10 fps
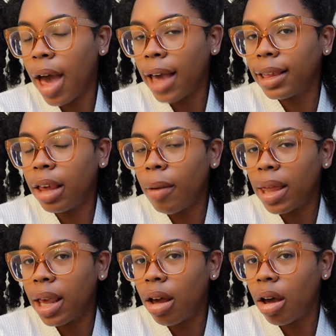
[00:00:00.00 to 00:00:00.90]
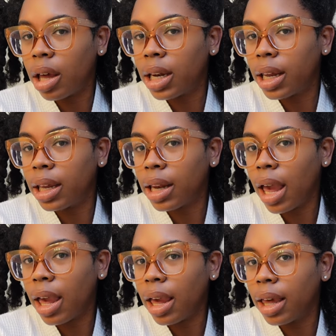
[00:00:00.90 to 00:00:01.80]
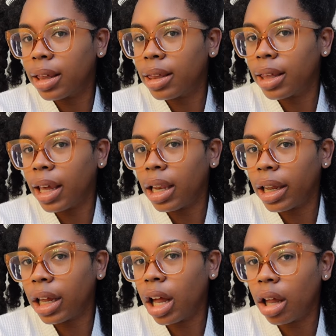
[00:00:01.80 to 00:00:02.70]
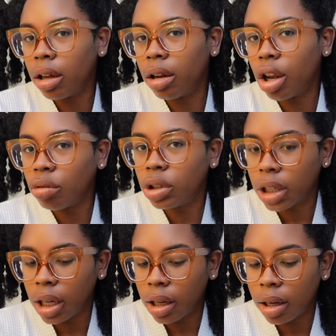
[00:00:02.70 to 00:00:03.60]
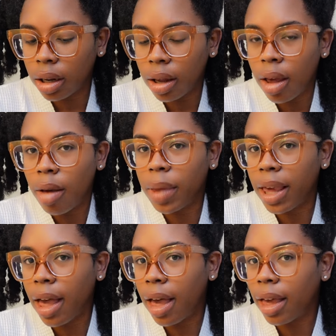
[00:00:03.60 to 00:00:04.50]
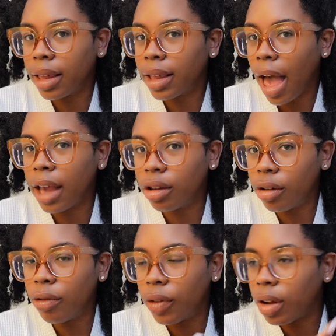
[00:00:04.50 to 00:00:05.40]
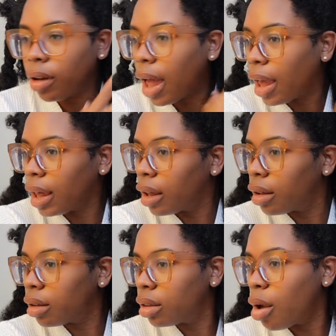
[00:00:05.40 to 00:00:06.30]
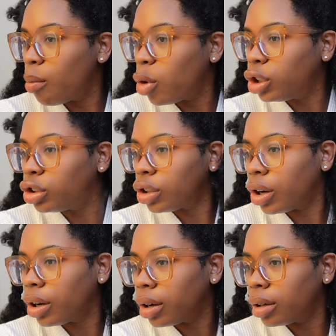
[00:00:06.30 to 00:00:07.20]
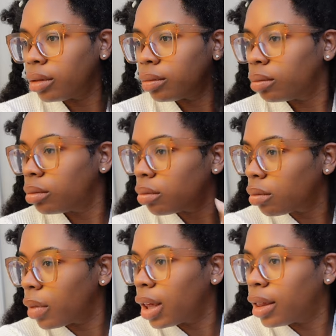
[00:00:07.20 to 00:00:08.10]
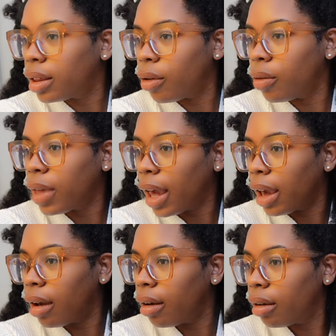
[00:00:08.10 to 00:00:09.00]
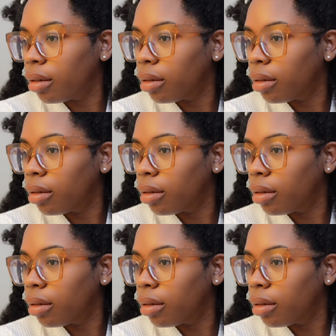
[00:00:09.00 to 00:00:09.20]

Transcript: I see why they called it a sealing lotion, because I do feel like the moisture is still there.